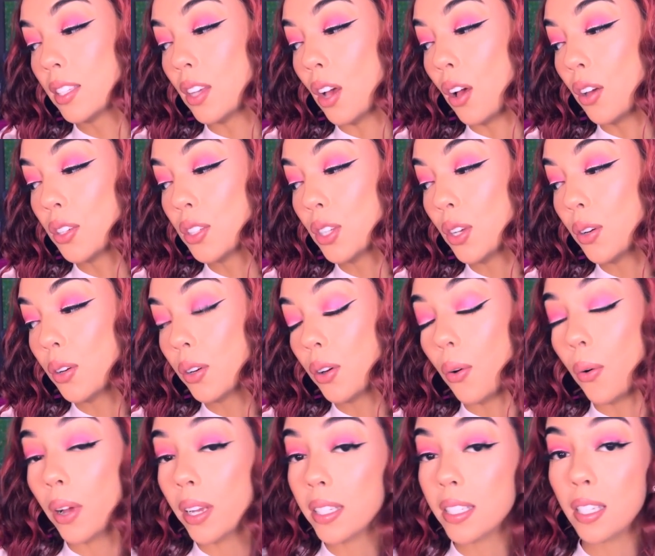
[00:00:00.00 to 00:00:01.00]
is also
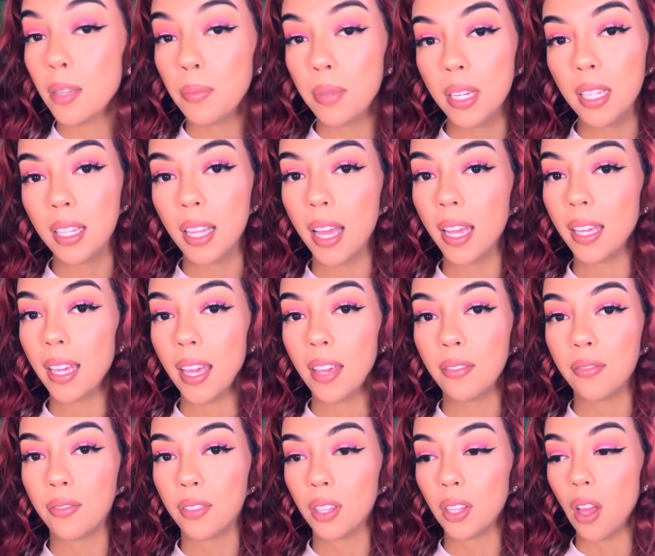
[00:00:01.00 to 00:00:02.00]
going to be like
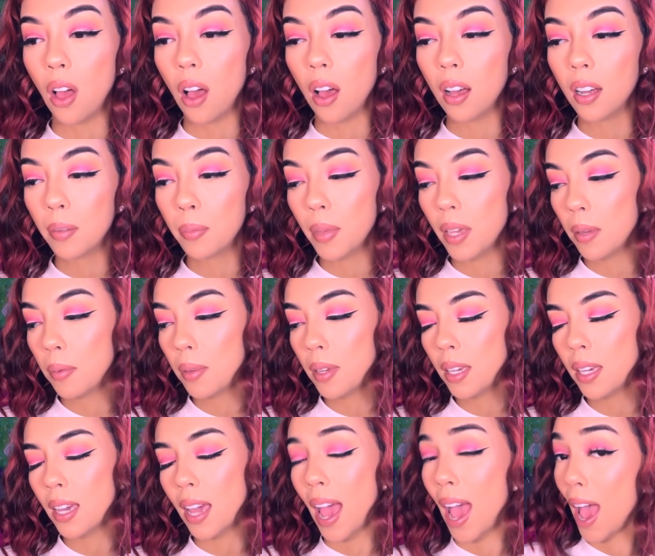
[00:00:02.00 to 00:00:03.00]
a vlog
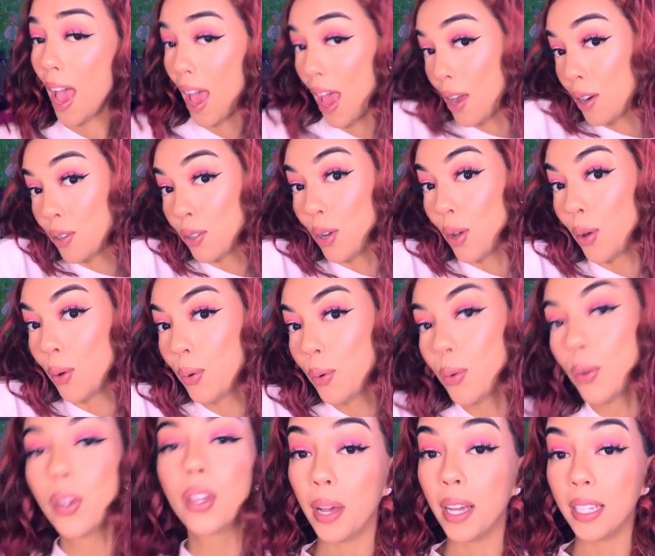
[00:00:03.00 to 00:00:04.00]
maybe, I don't know.
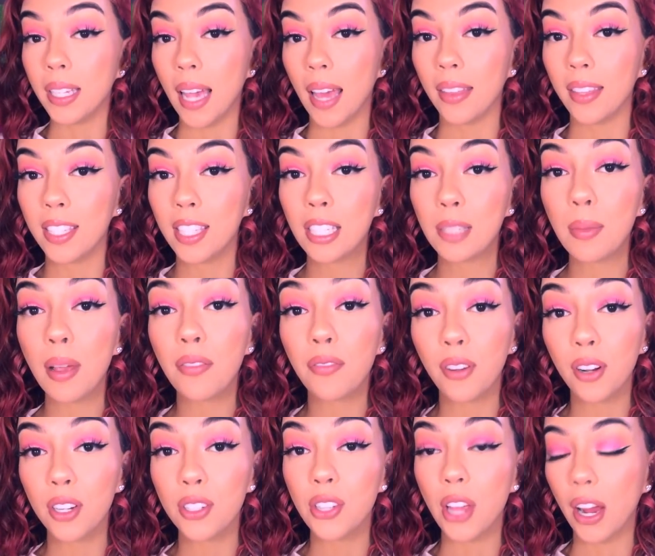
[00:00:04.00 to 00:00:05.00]
But yeah, this is my
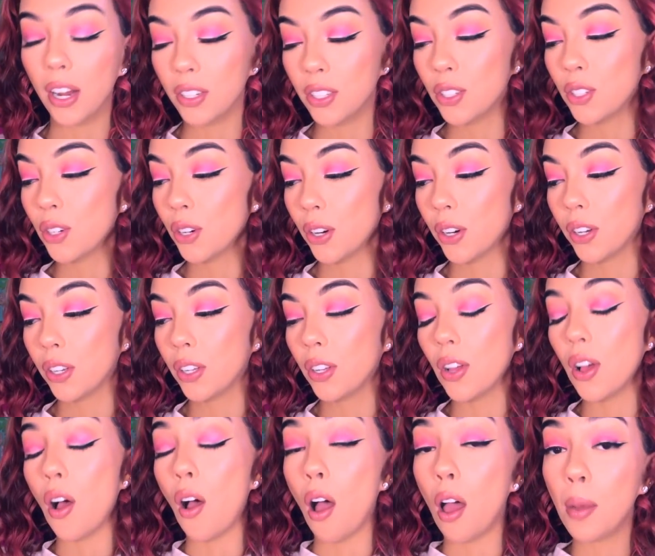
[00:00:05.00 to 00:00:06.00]
first hair
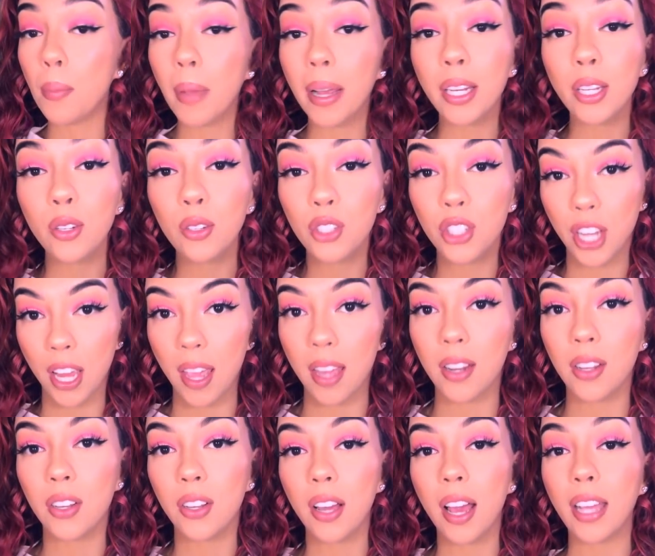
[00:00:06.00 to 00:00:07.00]
tutorial on my new
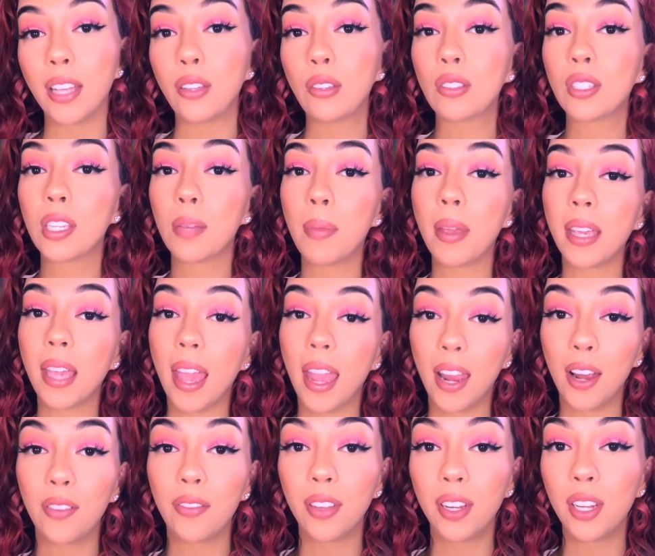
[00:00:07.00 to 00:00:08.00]
channel. I used to make
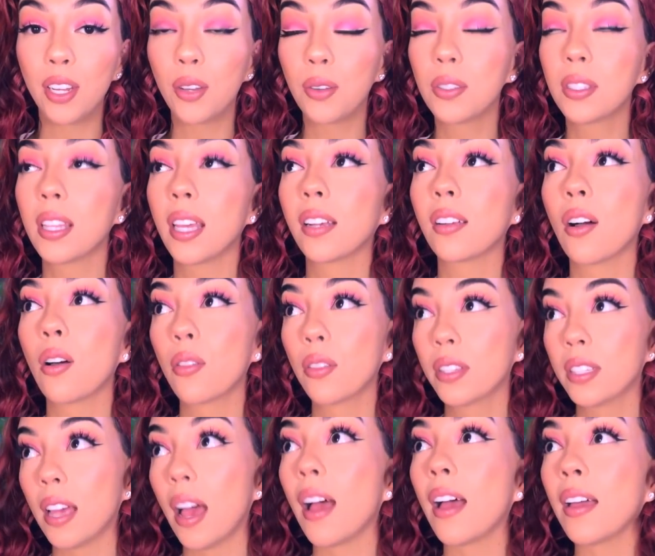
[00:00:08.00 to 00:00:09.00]
hair videos like all
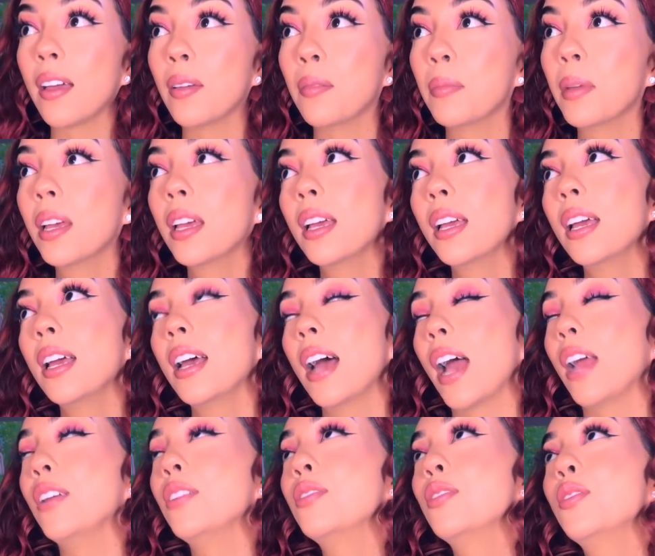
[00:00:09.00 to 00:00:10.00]
the time.
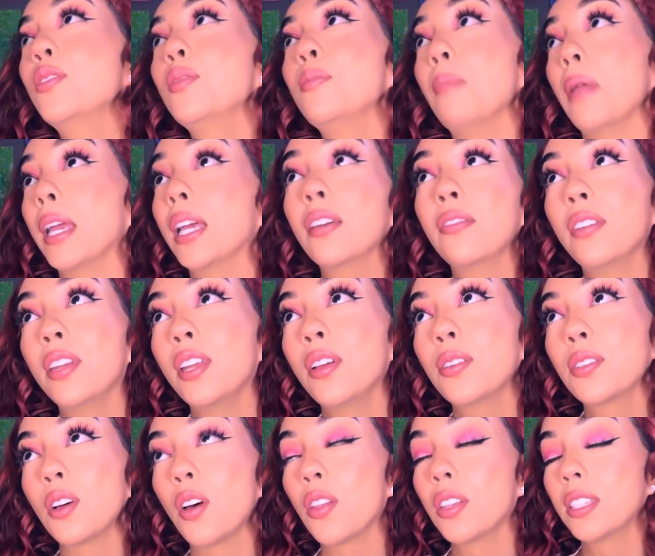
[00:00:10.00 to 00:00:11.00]
I used to do makeup
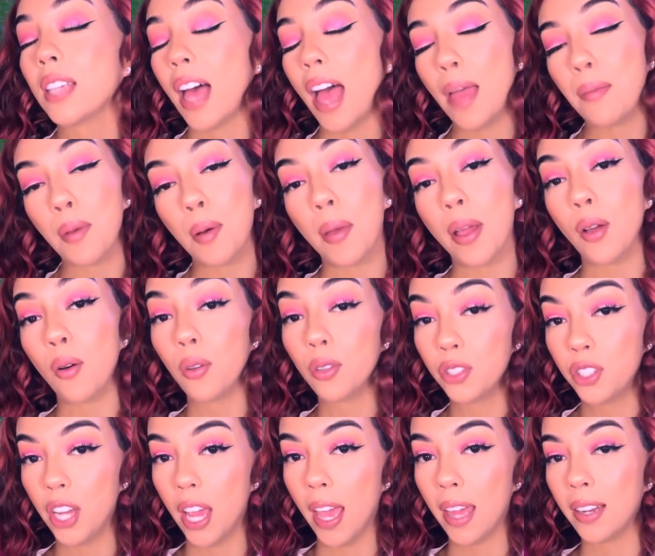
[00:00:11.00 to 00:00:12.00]
videos all the time on my
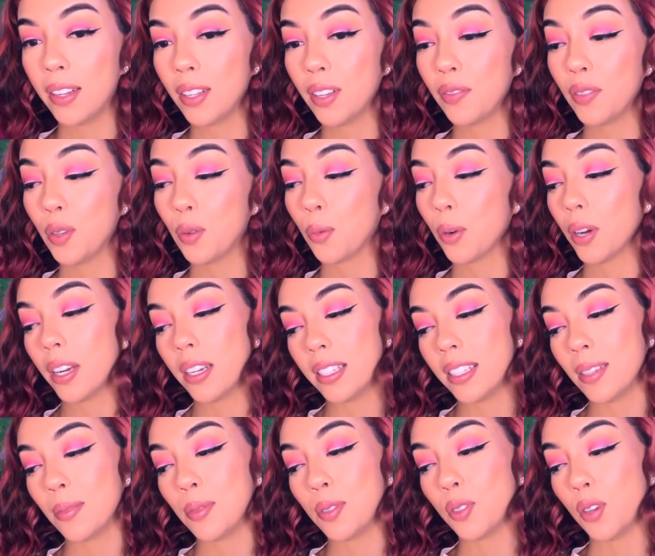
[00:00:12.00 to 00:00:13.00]
old channel if you weren't
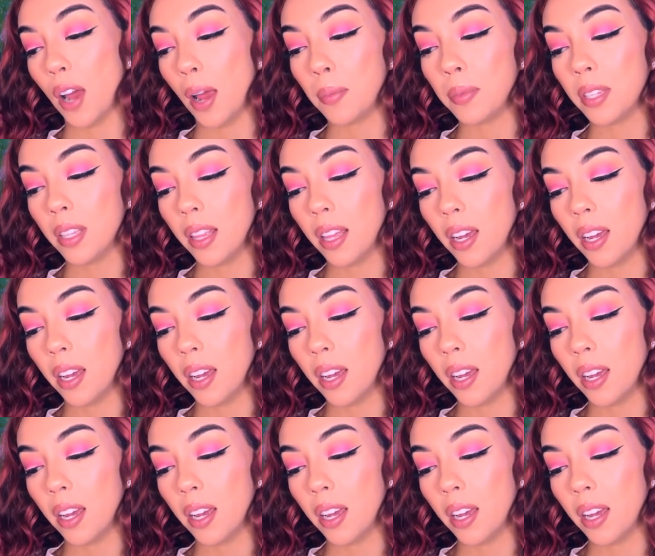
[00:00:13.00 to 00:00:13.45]
subscribed to